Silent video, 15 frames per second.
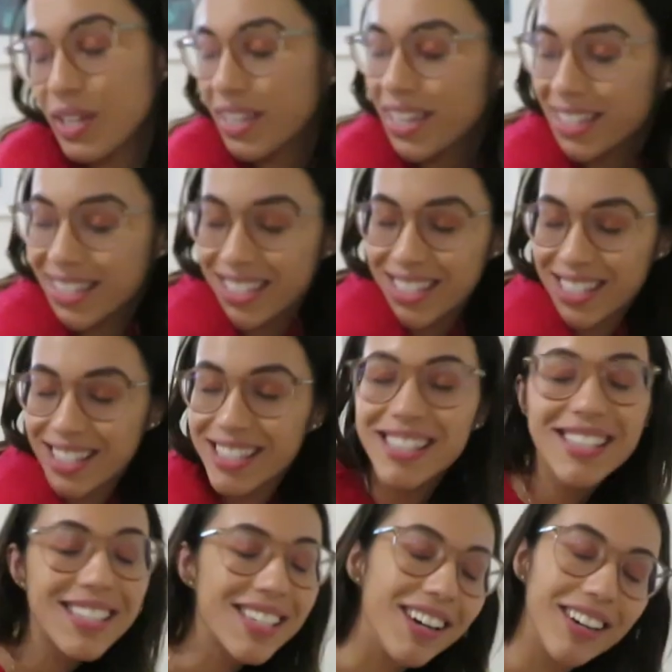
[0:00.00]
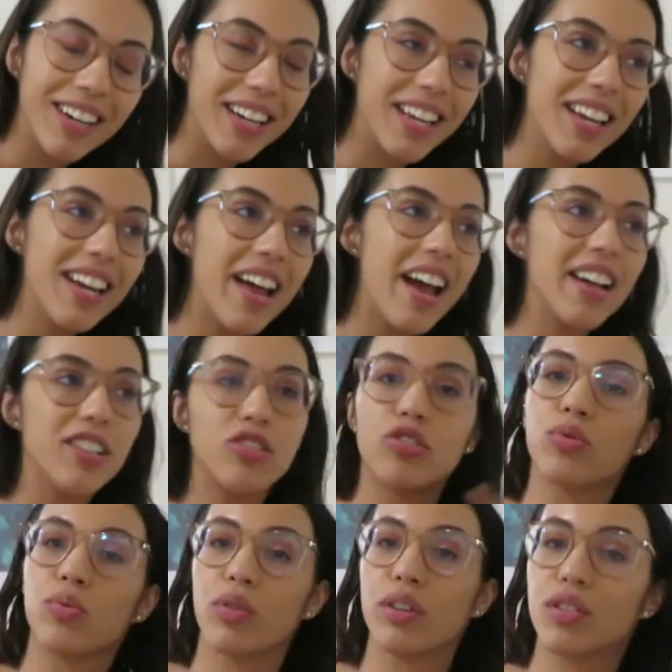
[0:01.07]
we get started, I
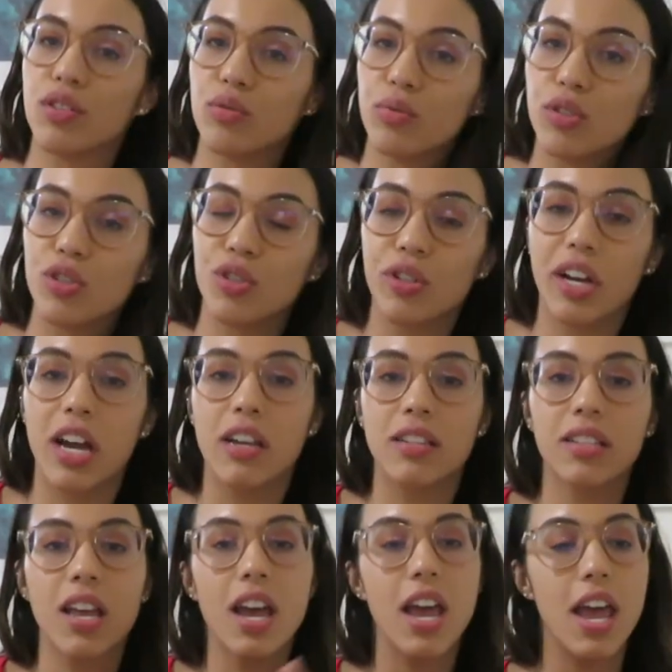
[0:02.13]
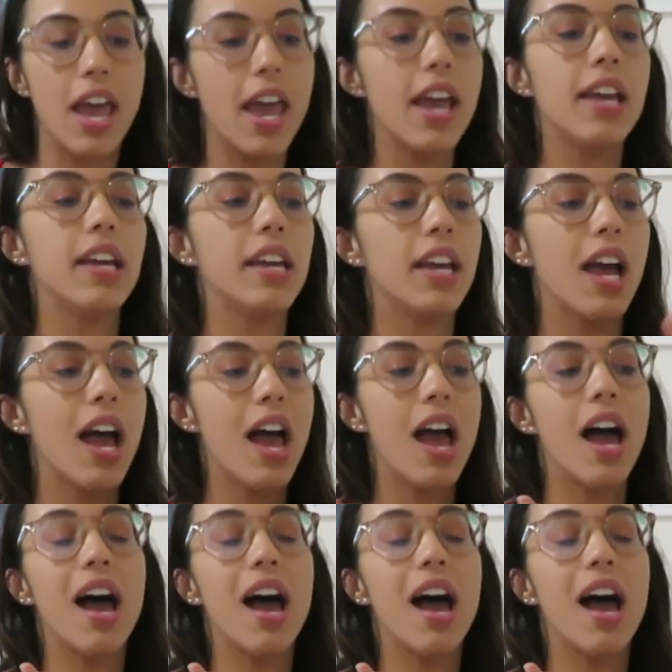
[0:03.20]
just wanted to wish you guys a